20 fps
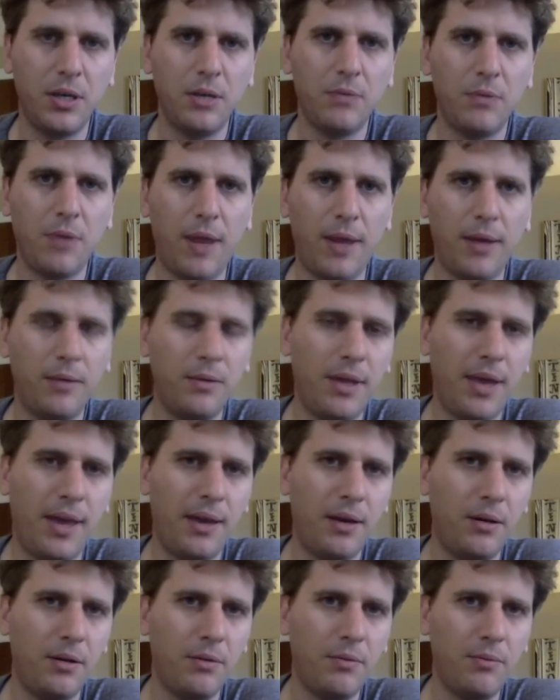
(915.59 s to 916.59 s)
Right?
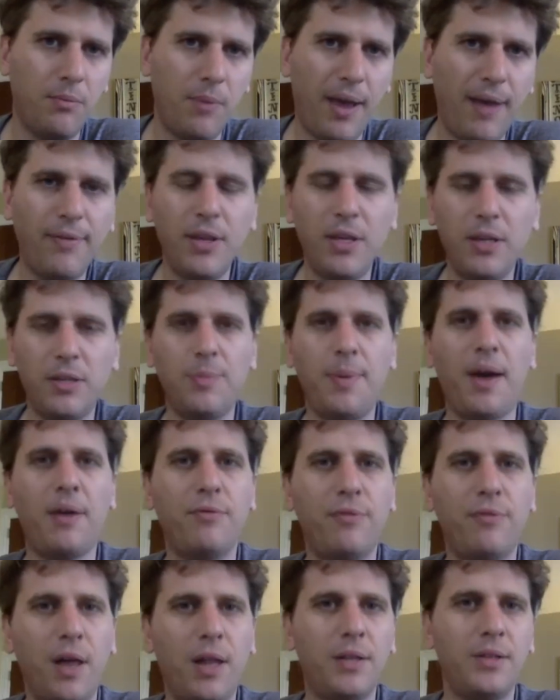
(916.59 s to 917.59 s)
That everything's about
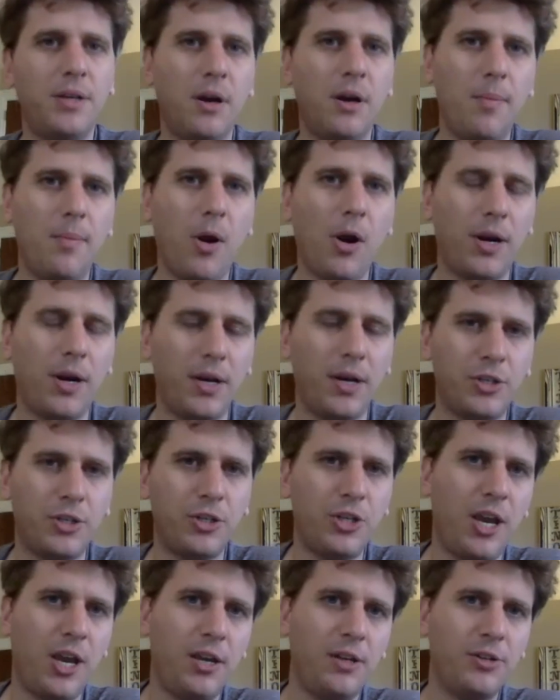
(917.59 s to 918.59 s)
voluntary market
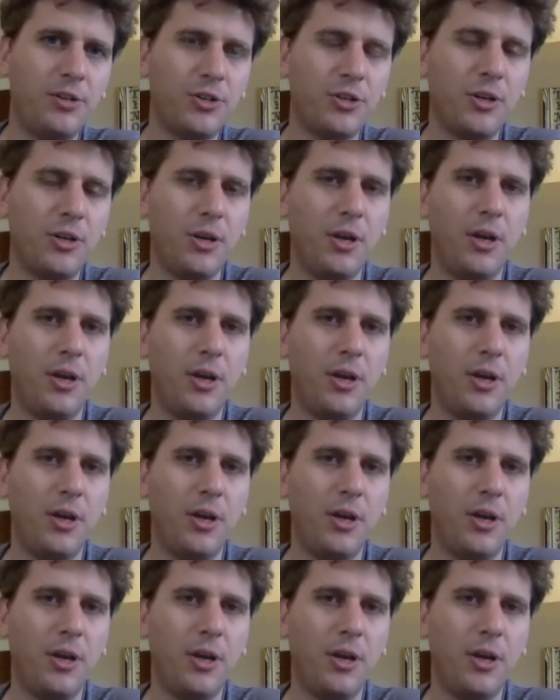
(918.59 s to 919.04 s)
exchange.